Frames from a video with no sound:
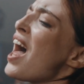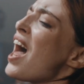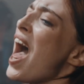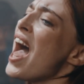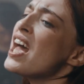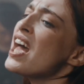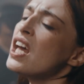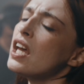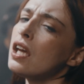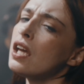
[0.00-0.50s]

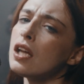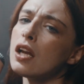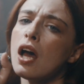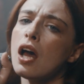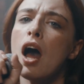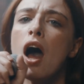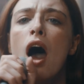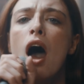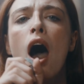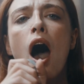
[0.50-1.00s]
the
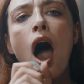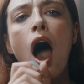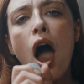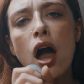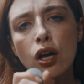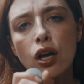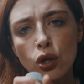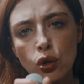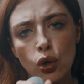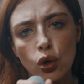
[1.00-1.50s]

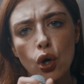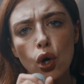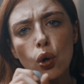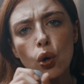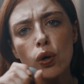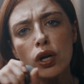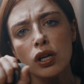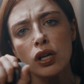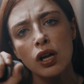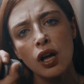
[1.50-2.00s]
compositional and
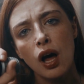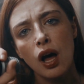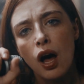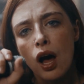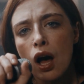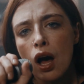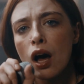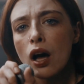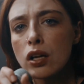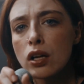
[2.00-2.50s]
performance
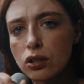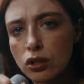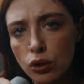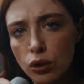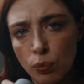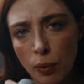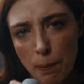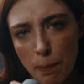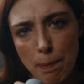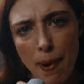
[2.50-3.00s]
bits
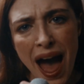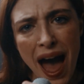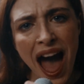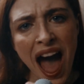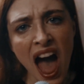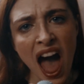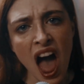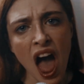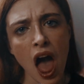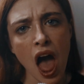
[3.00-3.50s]
of their
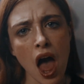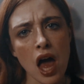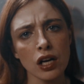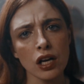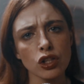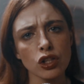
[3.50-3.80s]
show. So this is